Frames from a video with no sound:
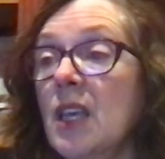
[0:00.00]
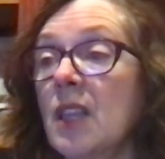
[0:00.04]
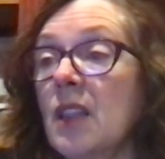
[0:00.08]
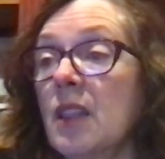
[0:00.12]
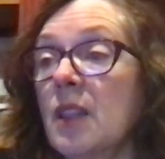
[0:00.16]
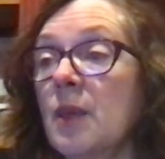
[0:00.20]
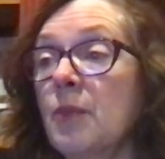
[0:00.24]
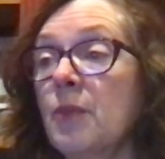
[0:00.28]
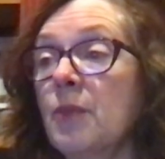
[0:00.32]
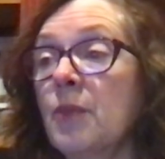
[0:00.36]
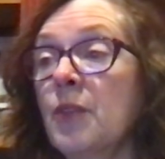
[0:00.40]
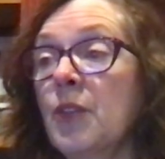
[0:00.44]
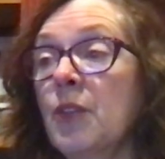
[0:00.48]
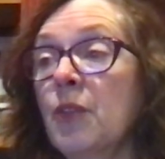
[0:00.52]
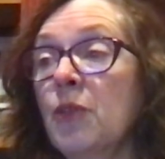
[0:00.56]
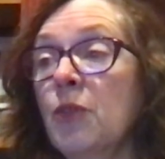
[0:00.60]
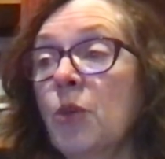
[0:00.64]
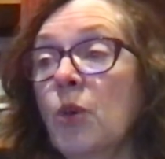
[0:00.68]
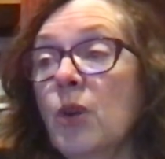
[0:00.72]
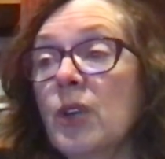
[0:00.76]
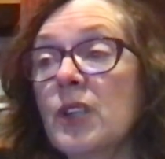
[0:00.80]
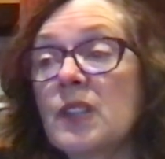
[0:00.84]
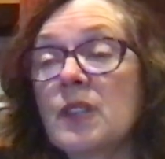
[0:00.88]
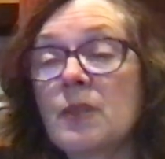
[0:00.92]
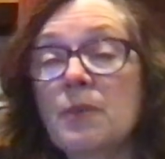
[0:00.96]
The, the
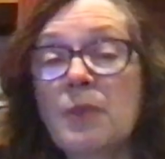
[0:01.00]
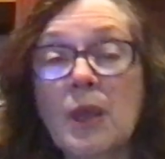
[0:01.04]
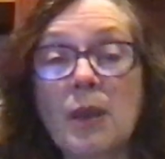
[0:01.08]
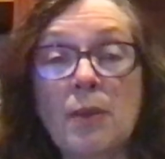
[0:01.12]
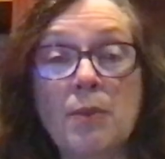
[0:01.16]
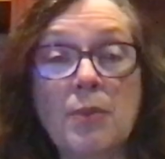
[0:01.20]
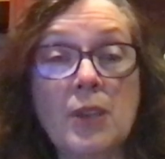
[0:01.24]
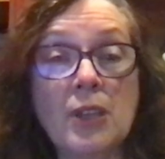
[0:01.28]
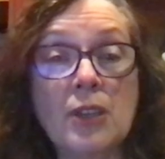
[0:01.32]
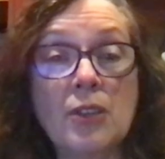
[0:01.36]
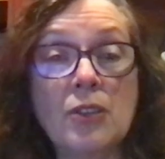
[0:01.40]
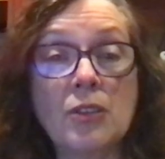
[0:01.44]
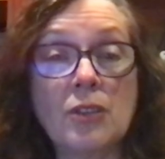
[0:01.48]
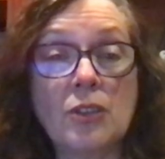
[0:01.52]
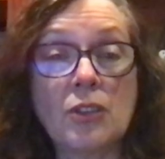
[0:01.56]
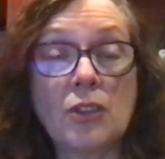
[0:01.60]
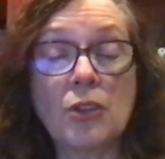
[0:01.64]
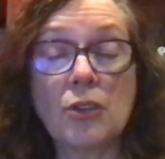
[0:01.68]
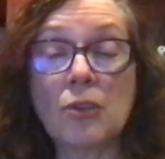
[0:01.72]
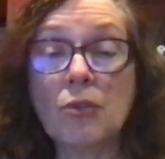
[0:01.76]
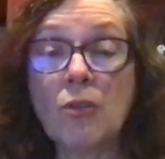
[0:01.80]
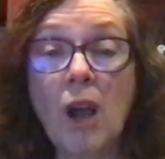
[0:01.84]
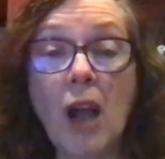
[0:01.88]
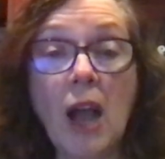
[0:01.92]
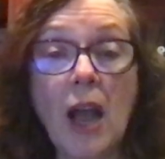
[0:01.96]
voice may be
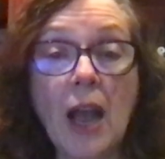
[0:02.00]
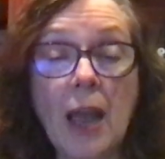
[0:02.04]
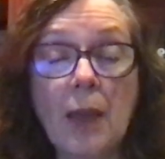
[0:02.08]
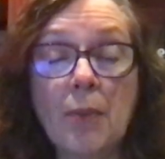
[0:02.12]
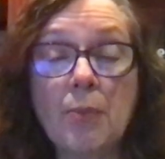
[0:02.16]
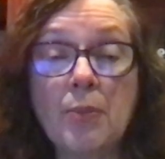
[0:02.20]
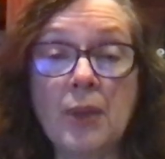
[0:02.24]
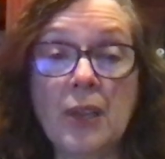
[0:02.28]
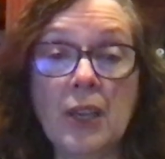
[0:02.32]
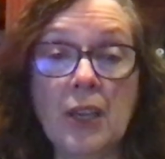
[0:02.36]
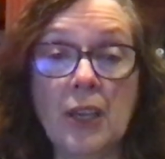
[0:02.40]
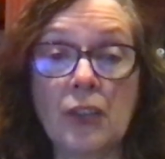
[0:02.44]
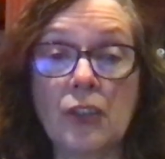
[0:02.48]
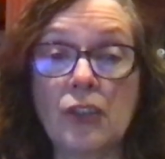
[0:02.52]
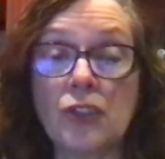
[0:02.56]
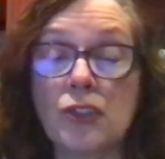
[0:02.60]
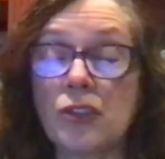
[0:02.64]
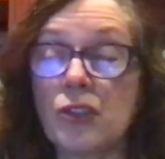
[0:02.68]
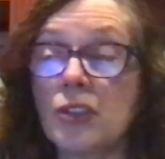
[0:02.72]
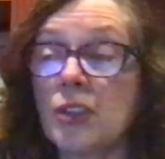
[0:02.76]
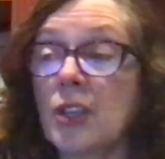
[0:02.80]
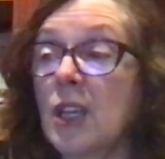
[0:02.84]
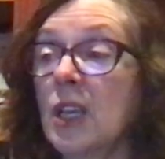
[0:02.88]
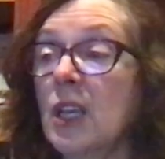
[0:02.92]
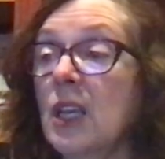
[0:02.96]
too high
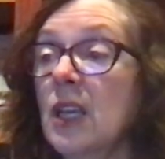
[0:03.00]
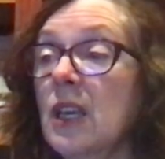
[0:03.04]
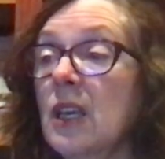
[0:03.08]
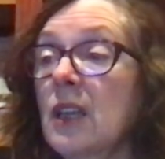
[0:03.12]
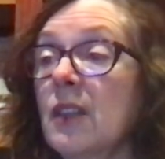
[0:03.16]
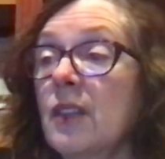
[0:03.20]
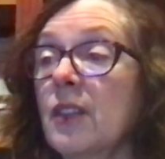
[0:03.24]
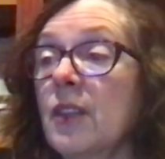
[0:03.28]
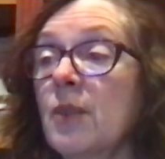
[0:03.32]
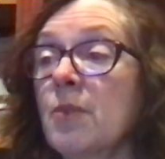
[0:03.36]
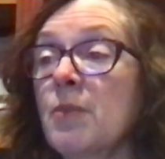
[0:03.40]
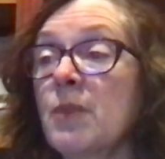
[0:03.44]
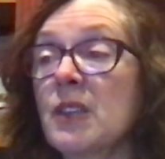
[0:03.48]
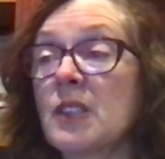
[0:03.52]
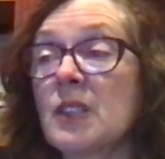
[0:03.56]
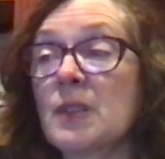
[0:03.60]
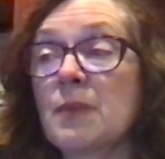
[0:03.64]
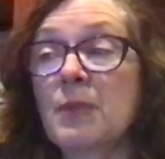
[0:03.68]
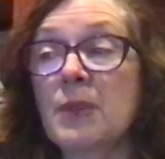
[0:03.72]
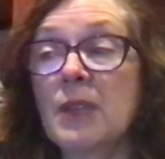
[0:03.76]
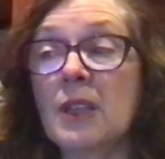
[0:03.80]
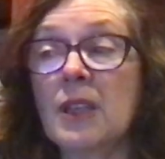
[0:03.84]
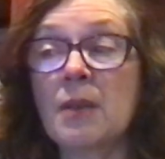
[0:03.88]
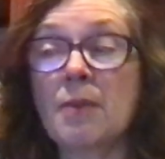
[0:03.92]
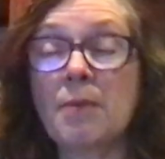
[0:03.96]
pitched it must
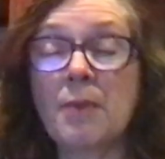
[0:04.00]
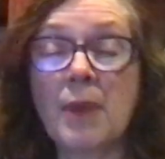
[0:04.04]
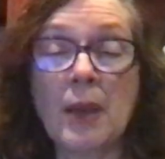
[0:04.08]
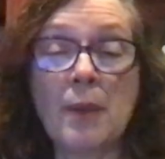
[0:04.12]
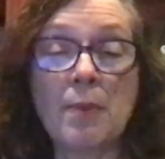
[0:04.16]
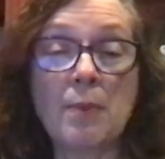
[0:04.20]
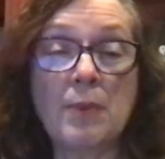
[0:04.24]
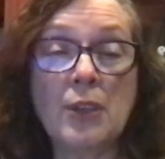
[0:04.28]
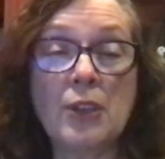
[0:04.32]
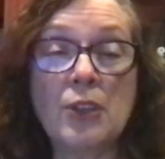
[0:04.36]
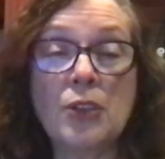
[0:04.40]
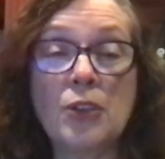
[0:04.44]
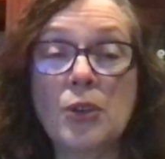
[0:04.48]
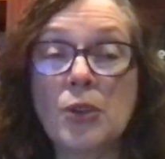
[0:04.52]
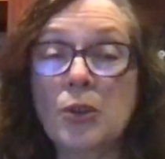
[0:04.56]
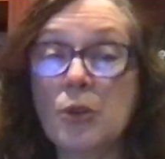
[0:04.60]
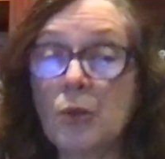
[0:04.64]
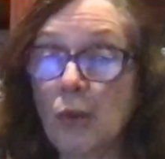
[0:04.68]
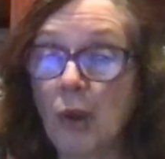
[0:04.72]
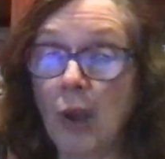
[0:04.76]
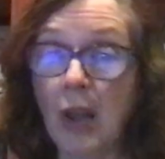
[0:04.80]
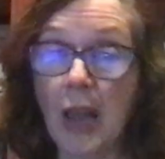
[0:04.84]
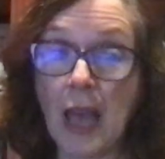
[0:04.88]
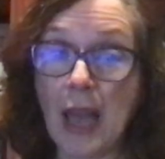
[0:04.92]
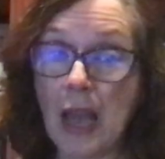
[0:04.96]
be, it might be too
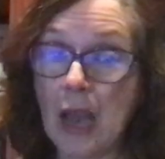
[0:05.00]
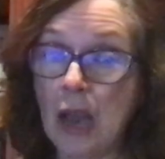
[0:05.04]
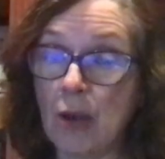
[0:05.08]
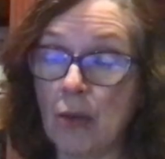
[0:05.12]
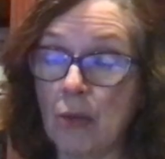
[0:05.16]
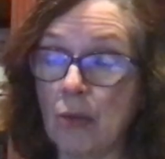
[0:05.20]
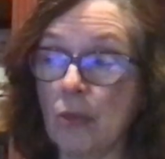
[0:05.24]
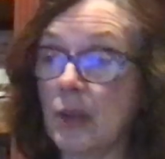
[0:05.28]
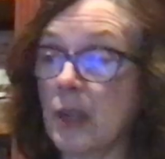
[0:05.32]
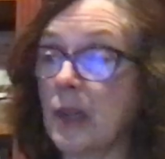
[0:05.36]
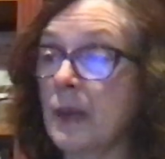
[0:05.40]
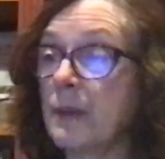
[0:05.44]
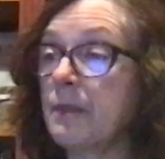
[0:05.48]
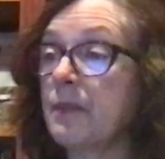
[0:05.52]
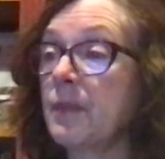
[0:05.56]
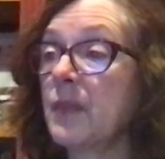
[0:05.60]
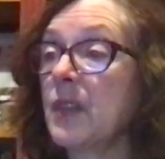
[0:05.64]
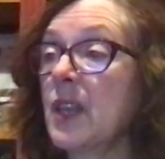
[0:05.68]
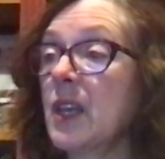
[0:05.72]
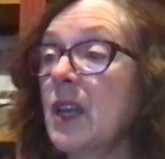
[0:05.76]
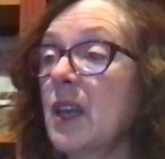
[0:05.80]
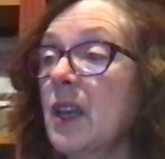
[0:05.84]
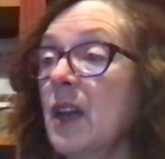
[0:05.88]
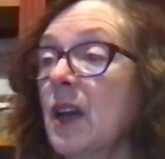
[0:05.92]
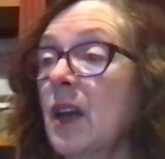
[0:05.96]
loud.
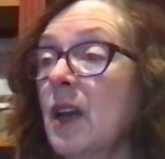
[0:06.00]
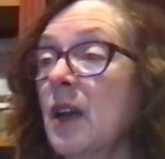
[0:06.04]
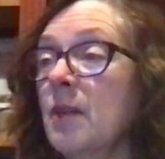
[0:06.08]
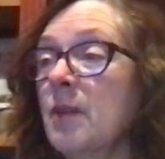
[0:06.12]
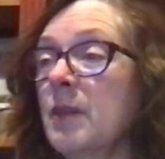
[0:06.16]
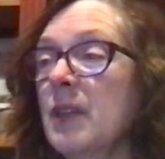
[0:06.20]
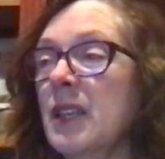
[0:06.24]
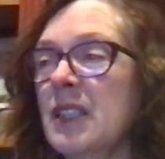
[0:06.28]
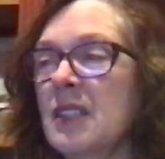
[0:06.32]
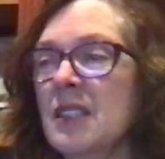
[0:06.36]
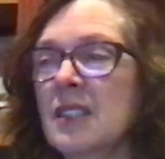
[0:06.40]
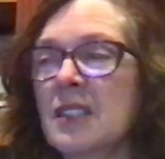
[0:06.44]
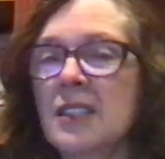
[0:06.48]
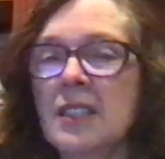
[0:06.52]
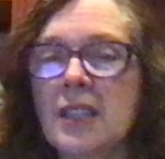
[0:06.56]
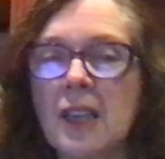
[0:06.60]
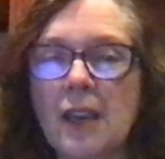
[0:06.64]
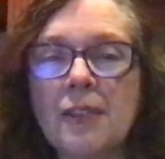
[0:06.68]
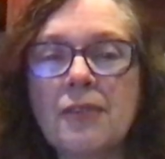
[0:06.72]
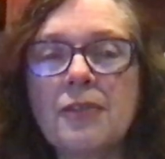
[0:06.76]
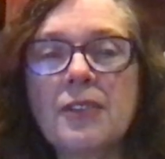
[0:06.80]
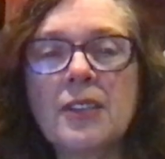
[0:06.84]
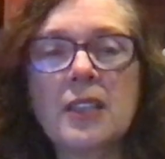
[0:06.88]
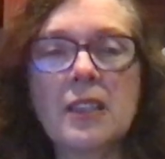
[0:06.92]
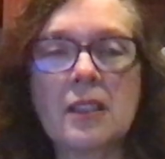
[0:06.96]
Um, it's
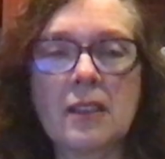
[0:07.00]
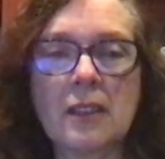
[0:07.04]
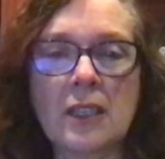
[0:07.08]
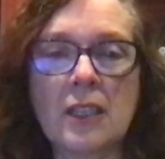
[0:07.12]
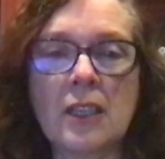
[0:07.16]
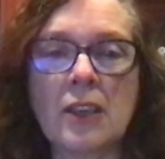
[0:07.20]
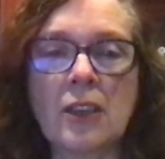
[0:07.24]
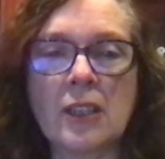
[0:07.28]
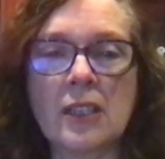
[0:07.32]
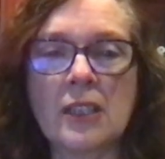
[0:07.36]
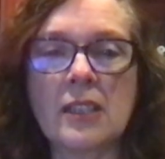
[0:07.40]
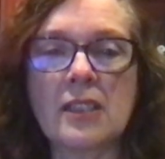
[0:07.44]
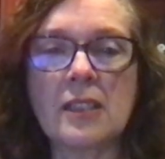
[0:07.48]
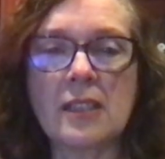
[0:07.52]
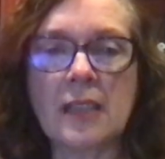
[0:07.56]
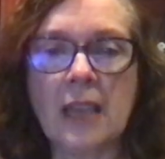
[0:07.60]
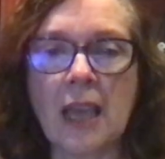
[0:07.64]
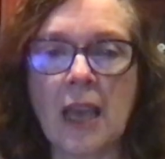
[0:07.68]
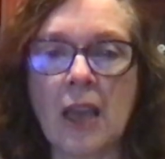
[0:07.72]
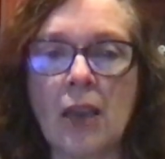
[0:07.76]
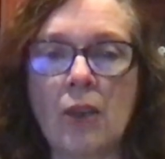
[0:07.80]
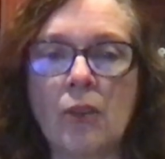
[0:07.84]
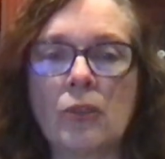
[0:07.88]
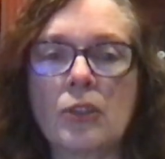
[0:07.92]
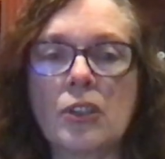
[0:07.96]
definitely going to
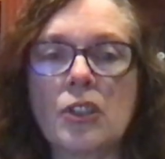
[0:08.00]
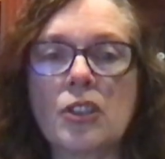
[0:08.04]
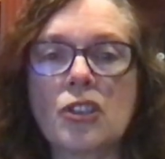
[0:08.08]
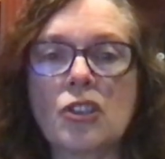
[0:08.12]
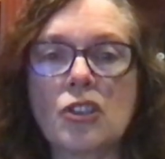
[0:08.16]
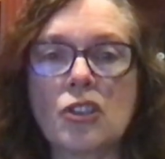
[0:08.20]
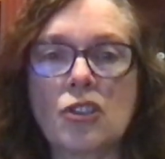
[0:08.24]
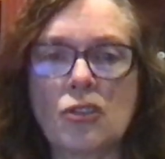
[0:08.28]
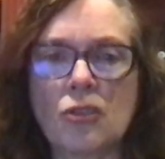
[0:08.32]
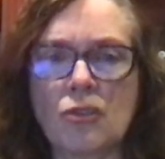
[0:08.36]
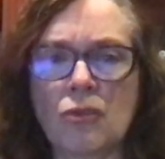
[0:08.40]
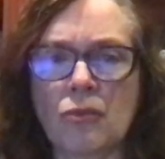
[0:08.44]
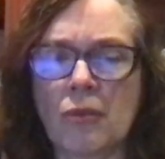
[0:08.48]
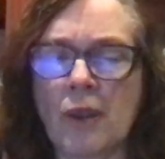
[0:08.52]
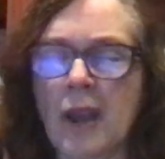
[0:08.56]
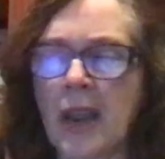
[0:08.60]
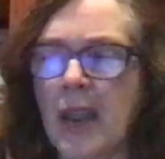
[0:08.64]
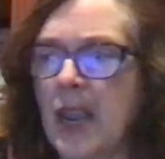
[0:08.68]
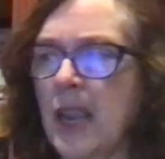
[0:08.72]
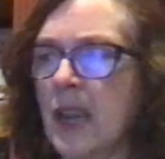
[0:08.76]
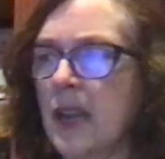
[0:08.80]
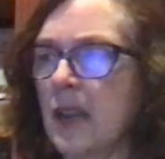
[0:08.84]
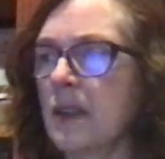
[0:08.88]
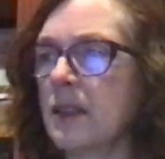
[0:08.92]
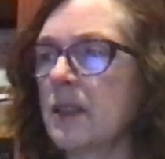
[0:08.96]
sound
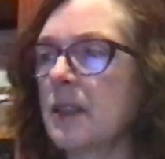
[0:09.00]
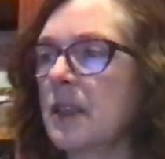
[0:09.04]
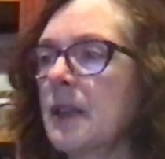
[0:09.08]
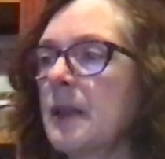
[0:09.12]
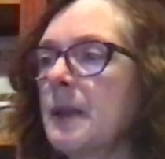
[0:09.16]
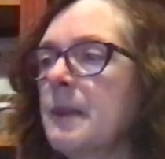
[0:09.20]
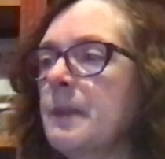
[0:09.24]
strained.